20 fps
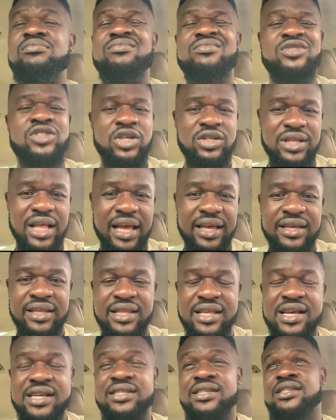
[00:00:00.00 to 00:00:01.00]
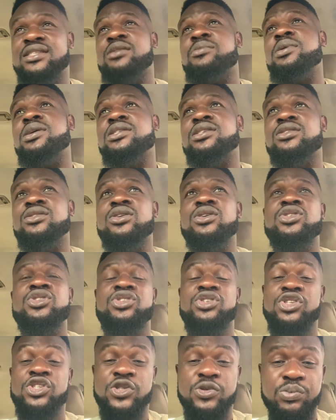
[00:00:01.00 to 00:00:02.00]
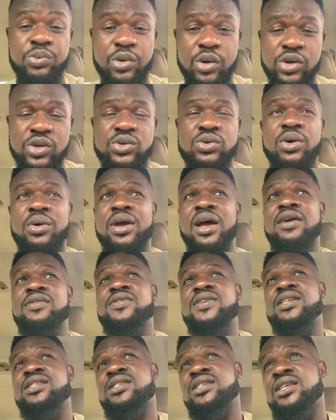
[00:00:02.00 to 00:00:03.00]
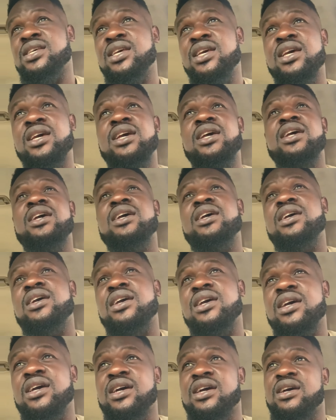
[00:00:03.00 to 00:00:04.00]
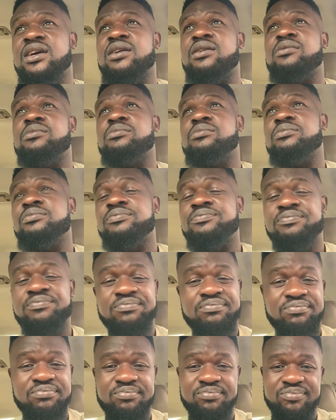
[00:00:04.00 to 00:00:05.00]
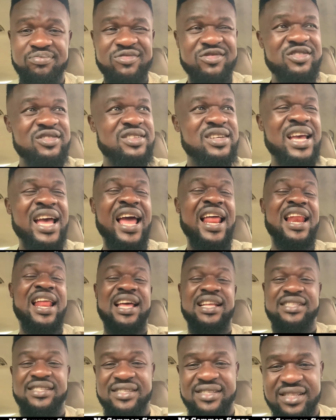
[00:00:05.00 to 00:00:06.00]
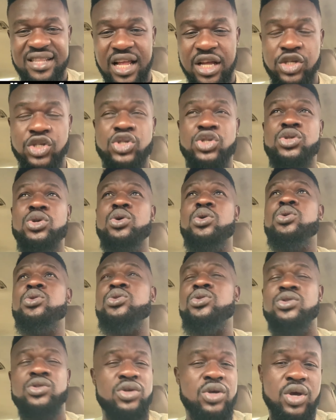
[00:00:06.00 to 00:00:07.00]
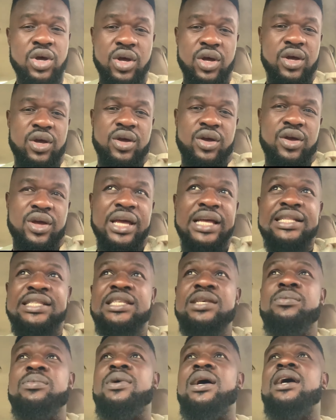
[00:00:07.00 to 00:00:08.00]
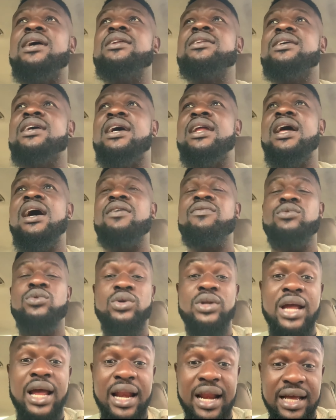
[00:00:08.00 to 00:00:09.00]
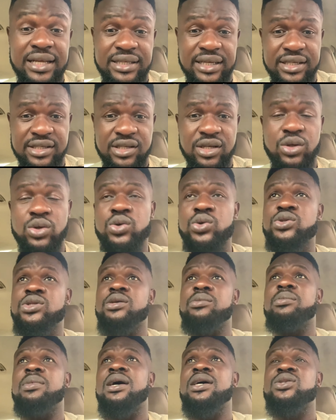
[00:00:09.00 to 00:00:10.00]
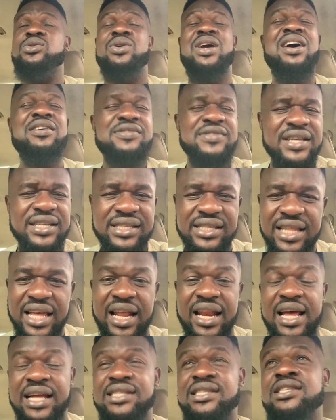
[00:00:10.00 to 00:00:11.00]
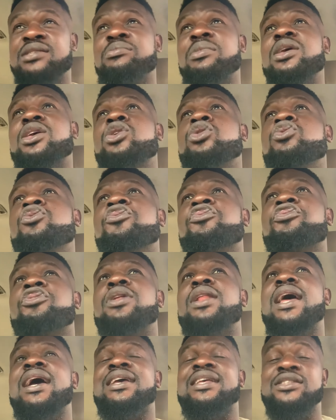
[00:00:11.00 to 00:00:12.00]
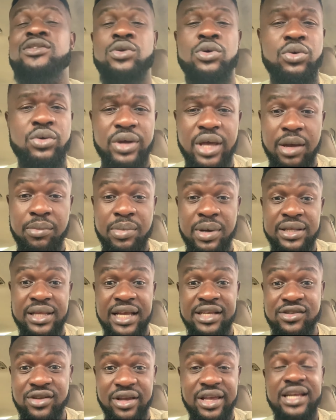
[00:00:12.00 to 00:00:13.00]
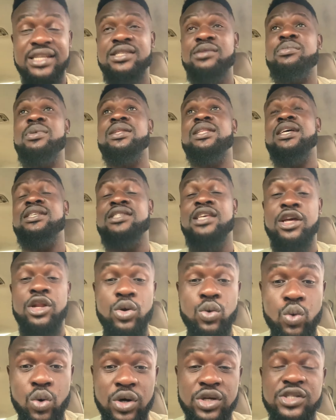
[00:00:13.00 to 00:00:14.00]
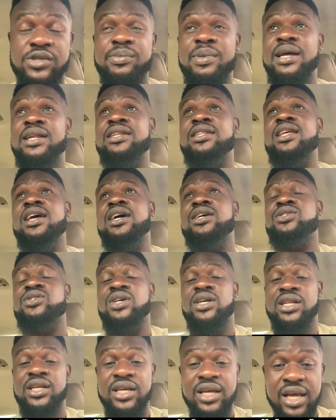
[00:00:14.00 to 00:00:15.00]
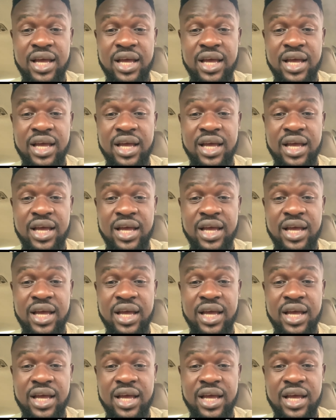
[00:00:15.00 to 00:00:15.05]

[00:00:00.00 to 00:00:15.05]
just like in the entertainment industry, sports, oh, we have certain um, highlights that shows a team can can have good highlights and still lose the match. We have certain highlights. It's making you feel like it's going to get better. It's not getting better. It's getting worse by the day actually,